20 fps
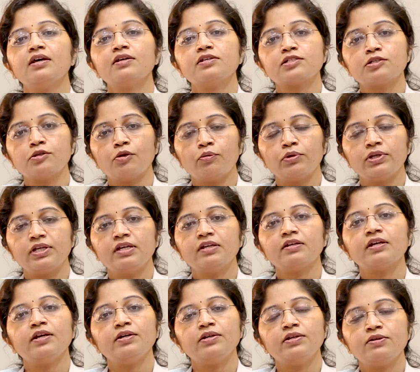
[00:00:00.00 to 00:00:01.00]
slowly
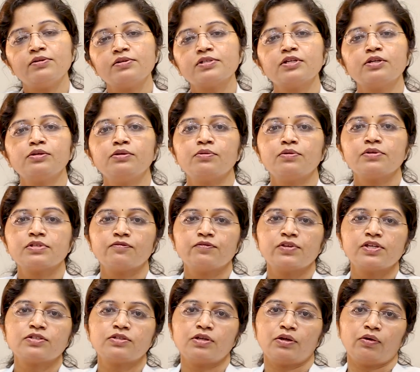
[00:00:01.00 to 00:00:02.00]
reduce the dose of
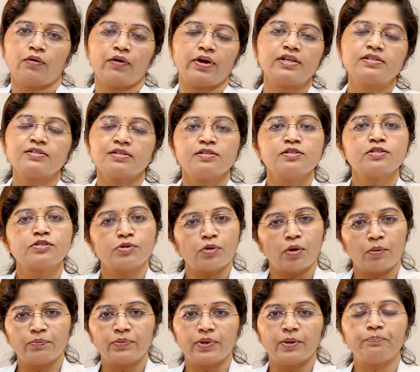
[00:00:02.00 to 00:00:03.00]
the steroids and
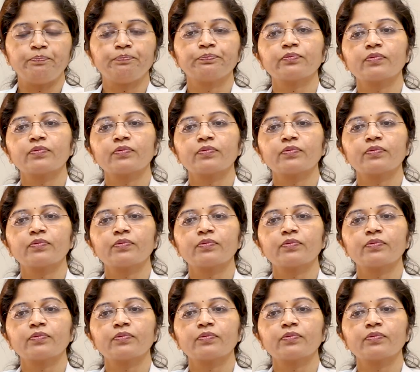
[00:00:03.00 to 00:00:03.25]
stop them.